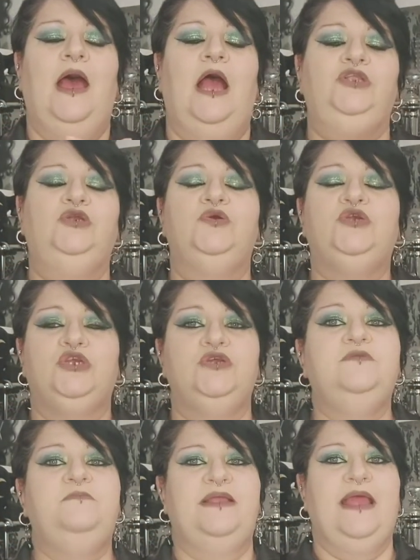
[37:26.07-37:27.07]
And you
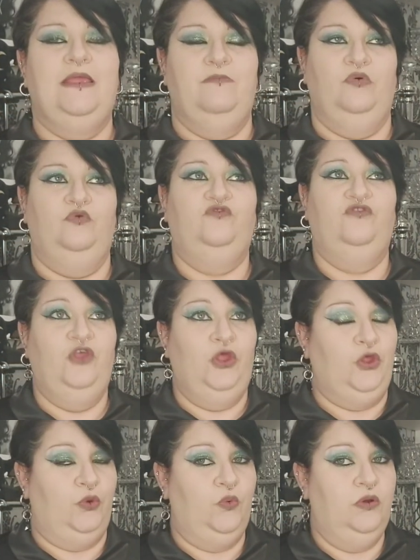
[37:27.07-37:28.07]
should be able
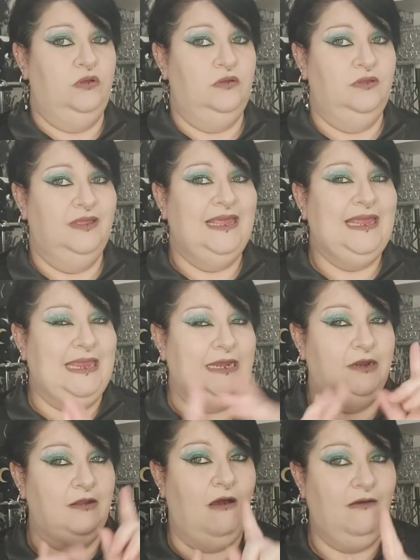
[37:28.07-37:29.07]
to,
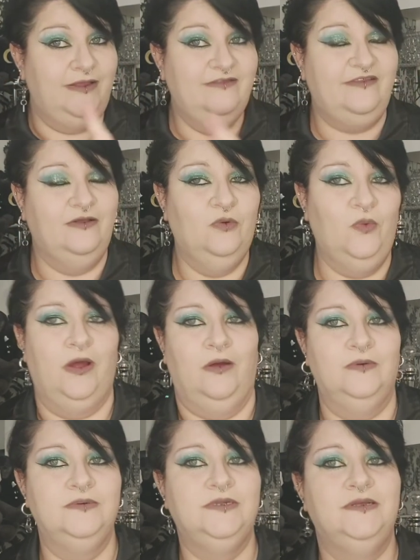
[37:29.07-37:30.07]
in an ideal
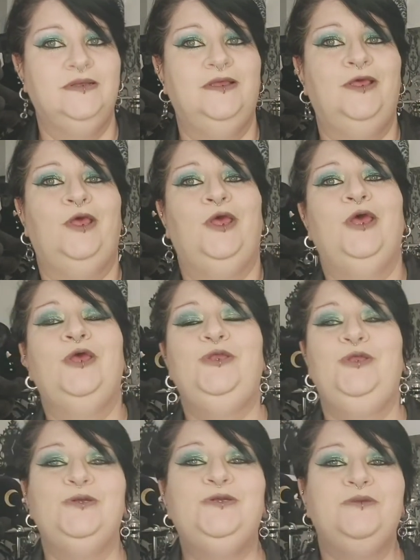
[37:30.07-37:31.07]
world,
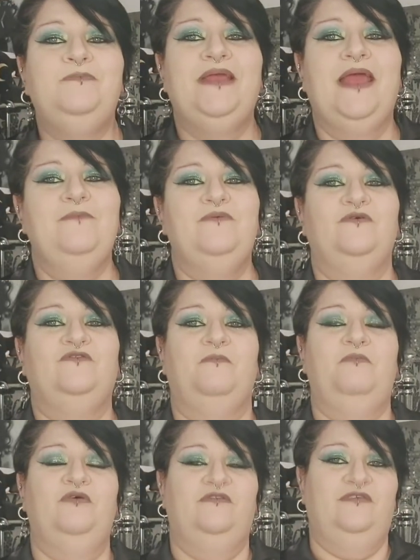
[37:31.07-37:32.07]
you should be able
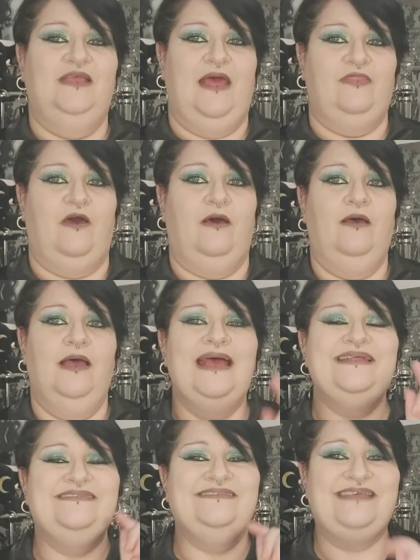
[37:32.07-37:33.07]
to put together
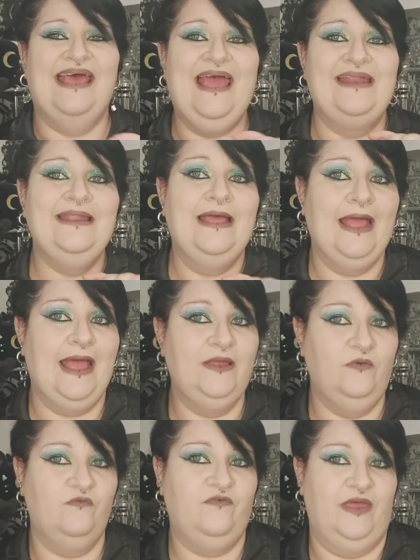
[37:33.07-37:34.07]
10
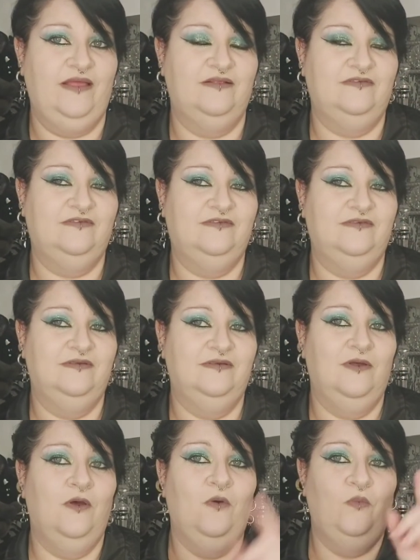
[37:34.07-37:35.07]
outfits
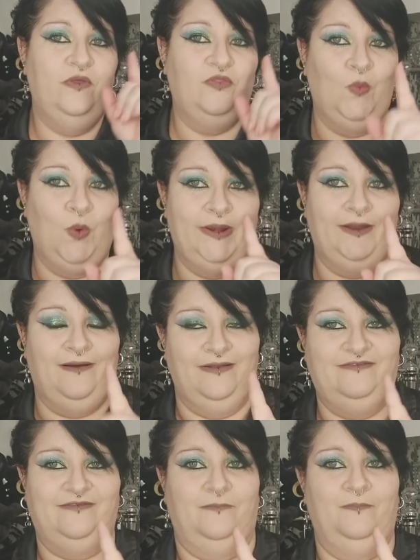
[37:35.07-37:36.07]
with one
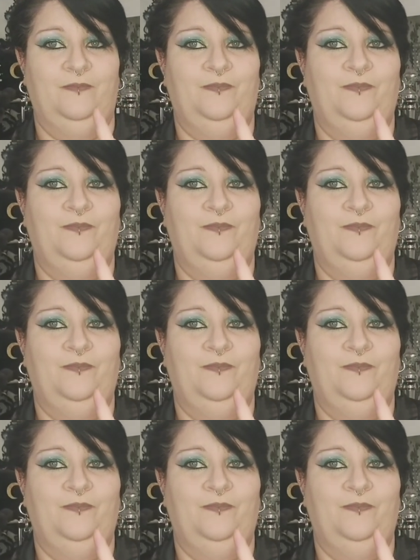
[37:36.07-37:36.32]
item.